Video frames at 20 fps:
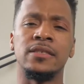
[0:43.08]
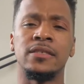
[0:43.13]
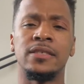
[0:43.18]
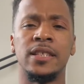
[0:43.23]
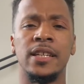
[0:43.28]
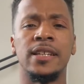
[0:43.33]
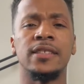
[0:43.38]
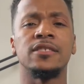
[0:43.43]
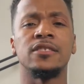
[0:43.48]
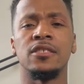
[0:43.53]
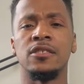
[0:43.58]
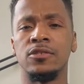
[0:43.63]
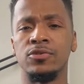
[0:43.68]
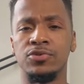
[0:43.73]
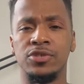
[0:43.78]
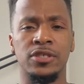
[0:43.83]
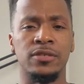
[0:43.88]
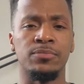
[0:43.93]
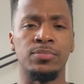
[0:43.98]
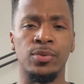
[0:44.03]
Tech
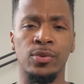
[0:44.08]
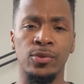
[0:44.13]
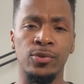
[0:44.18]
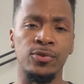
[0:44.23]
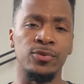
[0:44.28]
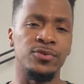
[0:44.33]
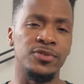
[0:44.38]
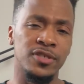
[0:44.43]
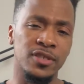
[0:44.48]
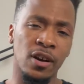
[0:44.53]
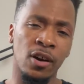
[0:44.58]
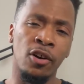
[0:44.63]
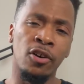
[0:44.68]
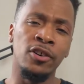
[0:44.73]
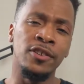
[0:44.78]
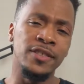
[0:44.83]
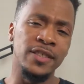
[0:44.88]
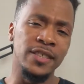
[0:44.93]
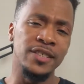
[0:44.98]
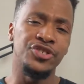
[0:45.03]
Solution Pros.
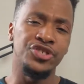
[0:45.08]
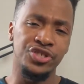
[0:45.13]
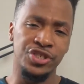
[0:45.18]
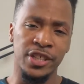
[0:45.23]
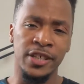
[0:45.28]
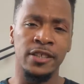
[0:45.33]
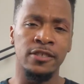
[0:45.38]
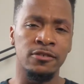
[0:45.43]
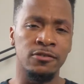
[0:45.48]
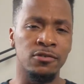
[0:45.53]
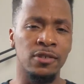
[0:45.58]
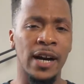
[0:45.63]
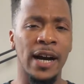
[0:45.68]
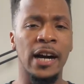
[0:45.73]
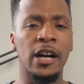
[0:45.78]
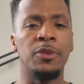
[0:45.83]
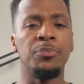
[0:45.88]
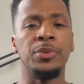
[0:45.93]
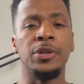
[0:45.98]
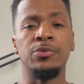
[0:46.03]
On this channel,
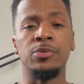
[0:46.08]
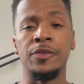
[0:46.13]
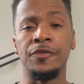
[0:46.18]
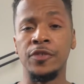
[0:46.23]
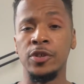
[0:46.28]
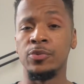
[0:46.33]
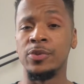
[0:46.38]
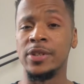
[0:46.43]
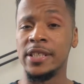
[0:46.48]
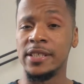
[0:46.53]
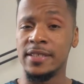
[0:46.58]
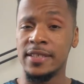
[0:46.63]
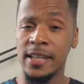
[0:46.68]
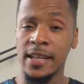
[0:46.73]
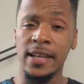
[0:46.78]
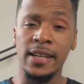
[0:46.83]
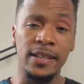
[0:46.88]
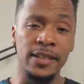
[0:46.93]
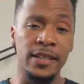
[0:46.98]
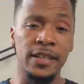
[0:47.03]
I'll be reviewing
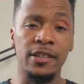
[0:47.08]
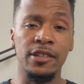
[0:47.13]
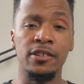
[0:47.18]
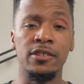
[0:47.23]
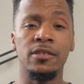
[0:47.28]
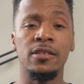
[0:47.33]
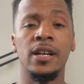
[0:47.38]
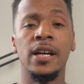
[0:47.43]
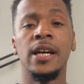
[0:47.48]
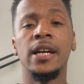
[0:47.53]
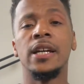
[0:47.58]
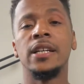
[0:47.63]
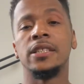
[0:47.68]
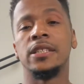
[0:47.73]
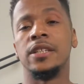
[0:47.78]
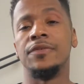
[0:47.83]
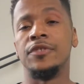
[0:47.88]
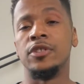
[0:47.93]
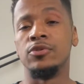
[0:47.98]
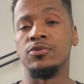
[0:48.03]
tech gear,
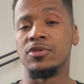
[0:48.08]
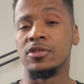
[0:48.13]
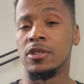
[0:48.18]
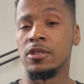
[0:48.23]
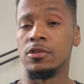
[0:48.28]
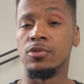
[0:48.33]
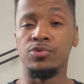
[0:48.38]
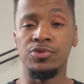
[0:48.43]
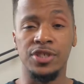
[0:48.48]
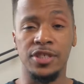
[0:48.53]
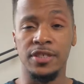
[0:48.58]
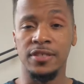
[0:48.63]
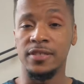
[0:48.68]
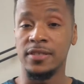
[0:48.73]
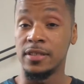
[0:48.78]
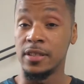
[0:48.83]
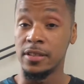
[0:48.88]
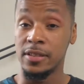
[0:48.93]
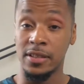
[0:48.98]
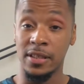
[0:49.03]
giving you solutions
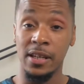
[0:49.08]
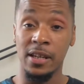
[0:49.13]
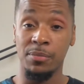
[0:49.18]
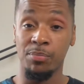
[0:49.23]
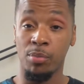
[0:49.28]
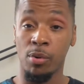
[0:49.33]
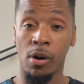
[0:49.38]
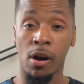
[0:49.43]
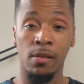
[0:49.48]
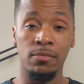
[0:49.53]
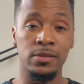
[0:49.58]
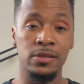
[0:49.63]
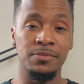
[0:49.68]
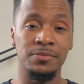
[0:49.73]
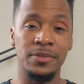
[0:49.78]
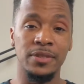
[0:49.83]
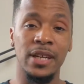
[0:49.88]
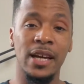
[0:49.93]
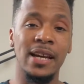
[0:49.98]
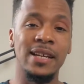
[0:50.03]
to tech
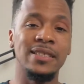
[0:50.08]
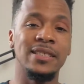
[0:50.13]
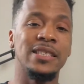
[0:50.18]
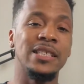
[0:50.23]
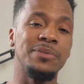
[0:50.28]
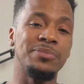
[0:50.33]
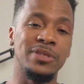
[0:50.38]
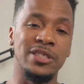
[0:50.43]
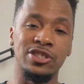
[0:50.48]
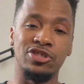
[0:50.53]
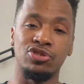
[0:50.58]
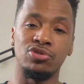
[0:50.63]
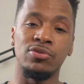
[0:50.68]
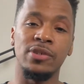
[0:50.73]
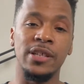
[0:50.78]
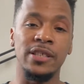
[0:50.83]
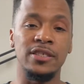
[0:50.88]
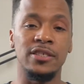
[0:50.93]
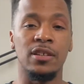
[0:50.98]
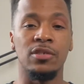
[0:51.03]
problems, tips and
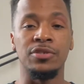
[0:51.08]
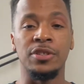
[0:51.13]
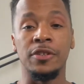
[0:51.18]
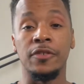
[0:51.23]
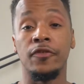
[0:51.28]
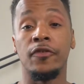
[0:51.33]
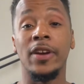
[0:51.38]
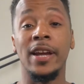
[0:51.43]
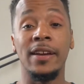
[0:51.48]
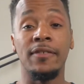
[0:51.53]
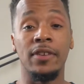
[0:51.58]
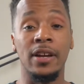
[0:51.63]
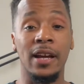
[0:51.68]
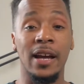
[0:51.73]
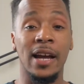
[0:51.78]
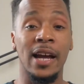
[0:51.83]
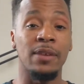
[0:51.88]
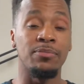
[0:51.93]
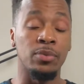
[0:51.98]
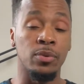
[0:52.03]
tricks on your favorite
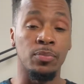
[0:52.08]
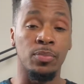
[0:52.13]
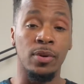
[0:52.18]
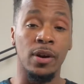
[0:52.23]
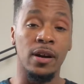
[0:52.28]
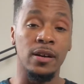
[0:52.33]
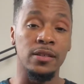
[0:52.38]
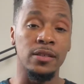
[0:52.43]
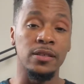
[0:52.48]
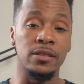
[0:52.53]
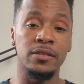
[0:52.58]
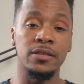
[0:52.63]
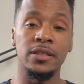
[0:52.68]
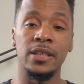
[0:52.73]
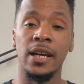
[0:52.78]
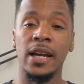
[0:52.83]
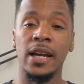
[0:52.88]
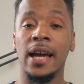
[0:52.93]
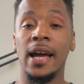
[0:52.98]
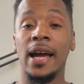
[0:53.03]
Apple products,
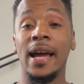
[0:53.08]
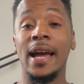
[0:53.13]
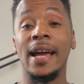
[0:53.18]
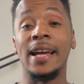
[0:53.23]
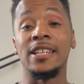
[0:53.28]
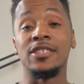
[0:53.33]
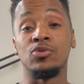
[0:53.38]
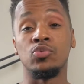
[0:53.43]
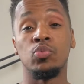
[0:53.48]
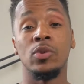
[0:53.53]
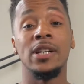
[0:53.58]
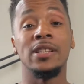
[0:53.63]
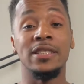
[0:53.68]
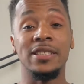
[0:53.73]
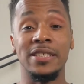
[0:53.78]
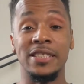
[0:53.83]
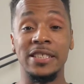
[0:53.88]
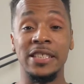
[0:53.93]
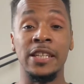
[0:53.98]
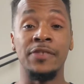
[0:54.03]
as well as
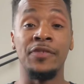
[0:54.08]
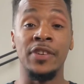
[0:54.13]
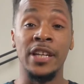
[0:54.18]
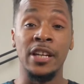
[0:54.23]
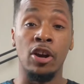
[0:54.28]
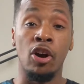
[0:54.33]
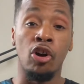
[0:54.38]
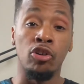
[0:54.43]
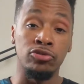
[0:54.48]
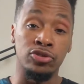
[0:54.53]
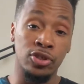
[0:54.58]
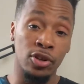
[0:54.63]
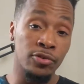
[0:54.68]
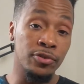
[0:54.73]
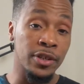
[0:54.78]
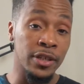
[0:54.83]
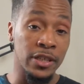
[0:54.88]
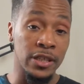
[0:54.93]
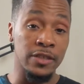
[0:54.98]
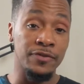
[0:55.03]
giving
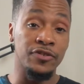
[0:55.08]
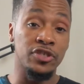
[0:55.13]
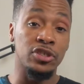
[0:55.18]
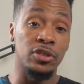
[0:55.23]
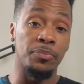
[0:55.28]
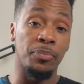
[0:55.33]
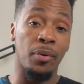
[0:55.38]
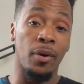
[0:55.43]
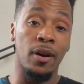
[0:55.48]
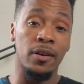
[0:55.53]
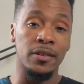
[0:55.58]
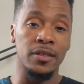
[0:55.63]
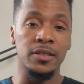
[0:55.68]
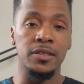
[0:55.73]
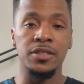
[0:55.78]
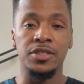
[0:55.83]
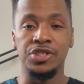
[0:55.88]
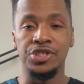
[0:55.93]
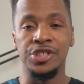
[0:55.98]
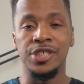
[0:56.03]
alternatives to
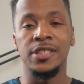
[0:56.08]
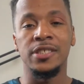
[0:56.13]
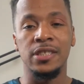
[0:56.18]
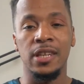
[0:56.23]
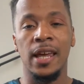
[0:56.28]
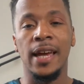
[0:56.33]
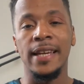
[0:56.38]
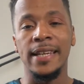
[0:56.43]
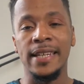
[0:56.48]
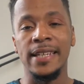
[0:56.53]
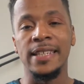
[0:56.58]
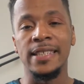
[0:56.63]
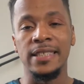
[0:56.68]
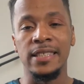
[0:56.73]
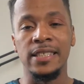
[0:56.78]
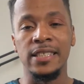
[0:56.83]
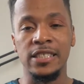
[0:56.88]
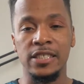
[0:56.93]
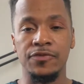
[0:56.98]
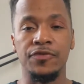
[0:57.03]
products just like in
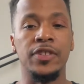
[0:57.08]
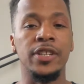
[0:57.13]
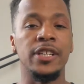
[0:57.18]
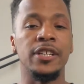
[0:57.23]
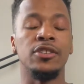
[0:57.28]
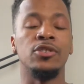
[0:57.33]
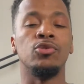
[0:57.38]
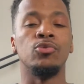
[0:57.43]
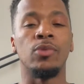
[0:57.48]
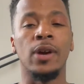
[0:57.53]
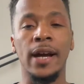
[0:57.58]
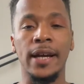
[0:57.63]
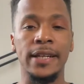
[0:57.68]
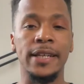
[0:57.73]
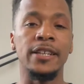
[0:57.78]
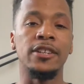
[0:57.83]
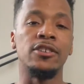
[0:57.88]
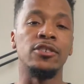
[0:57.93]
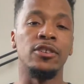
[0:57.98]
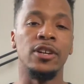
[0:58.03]
this video right
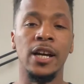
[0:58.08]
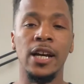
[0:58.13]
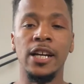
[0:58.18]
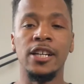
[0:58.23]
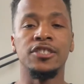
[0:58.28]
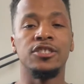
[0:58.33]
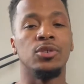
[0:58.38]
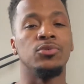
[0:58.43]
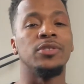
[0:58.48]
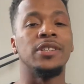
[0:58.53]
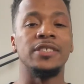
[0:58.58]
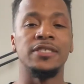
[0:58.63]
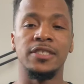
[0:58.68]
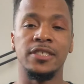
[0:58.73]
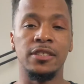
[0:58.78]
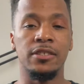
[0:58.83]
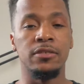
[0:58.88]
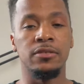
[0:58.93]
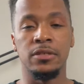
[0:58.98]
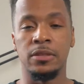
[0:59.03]
here. So
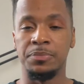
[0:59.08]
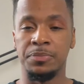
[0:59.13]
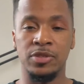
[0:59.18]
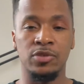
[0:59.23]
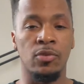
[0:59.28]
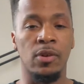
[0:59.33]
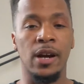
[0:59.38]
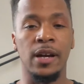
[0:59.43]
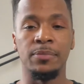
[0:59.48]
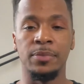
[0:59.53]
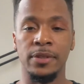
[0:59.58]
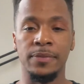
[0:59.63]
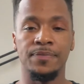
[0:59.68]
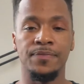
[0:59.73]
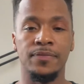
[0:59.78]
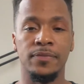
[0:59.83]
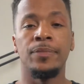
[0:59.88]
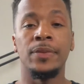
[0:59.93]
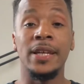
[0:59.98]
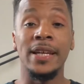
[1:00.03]
consider subscribing.
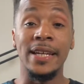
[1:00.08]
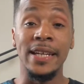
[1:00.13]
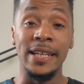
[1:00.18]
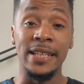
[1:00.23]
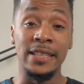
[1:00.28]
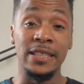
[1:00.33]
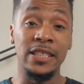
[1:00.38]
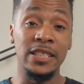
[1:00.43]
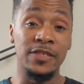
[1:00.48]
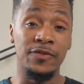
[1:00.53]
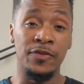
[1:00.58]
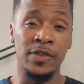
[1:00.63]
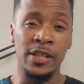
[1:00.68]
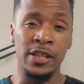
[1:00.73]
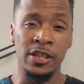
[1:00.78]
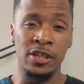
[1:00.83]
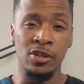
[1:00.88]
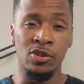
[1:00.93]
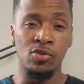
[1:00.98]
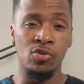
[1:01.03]
In this
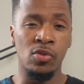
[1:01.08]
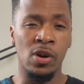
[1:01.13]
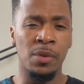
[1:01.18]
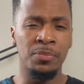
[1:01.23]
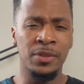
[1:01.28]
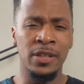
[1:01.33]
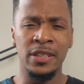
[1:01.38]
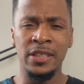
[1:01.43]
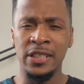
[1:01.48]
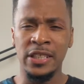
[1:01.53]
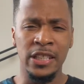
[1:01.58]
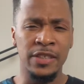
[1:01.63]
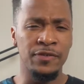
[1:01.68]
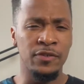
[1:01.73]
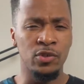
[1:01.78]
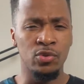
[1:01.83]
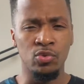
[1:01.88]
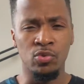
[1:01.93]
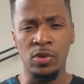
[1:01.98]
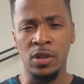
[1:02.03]
video, I'm going to give
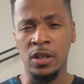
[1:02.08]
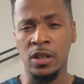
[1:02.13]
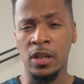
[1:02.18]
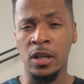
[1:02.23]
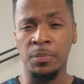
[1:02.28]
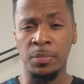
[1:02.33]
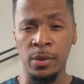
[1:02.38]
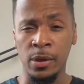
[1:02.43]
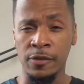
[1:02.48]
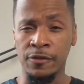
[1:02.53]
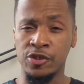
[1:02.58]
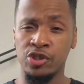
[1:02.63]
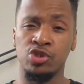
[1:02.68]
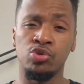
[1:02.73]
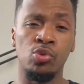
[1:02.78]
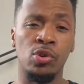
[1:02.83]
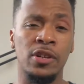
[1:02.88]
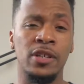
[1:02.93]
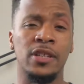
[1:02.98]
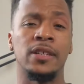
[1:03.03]
you a couple of
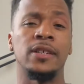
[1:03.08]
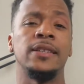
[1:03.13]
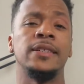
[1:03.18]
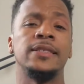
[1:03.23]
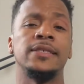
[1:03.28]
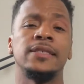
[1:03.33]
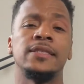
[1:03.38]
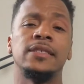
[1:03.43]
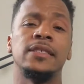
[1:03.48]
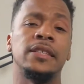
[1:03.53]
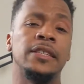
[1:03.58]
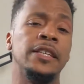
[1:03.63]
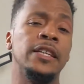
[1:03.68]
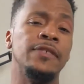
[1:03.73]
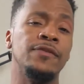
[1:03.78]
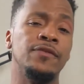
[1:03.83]
shortcuts to give